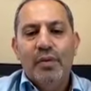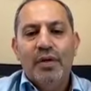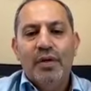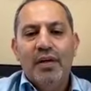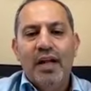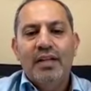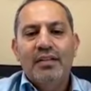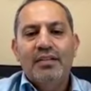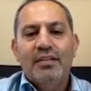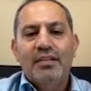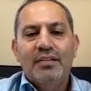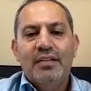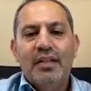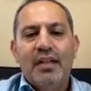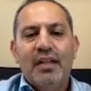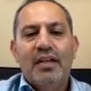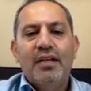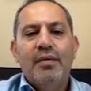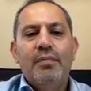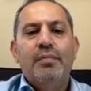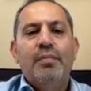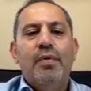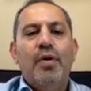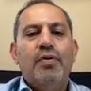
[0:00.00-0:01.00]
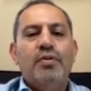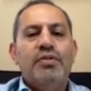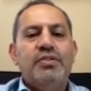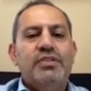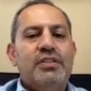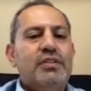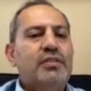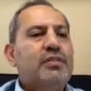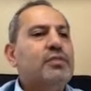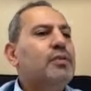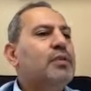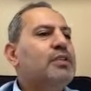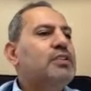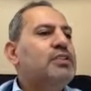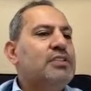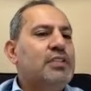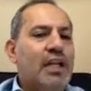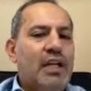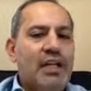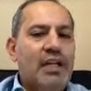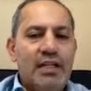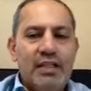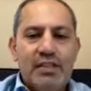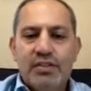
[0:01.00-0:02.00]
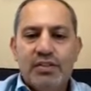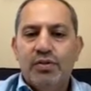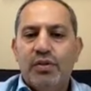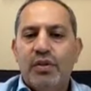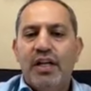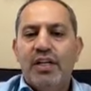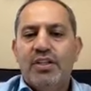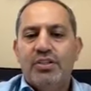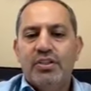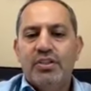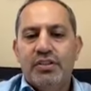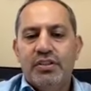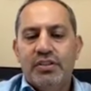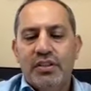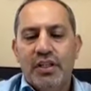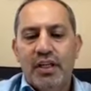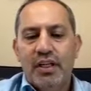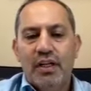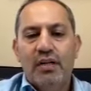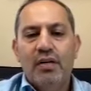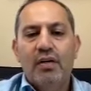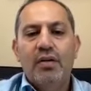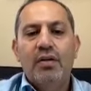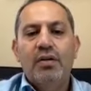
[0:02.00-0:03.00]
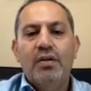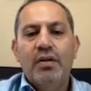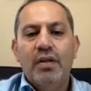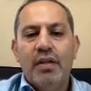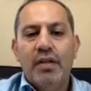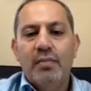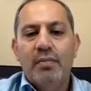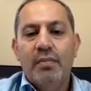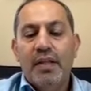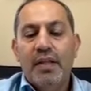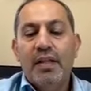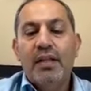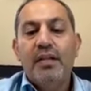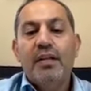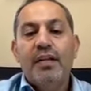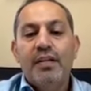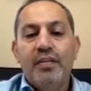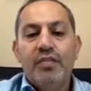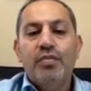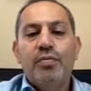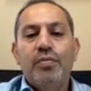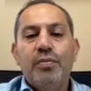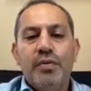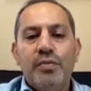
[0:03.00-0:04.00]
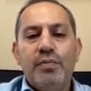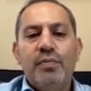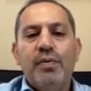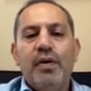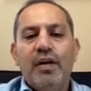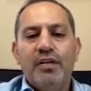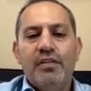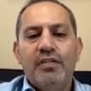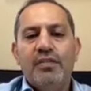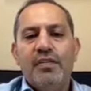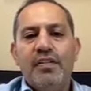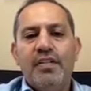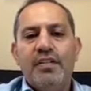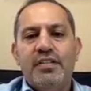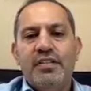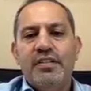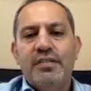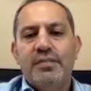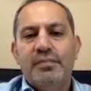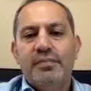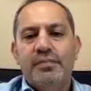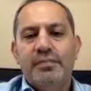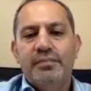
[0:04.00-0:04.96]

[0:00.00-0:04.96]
not like imposing what science or agenda on them. They need to be part of the team.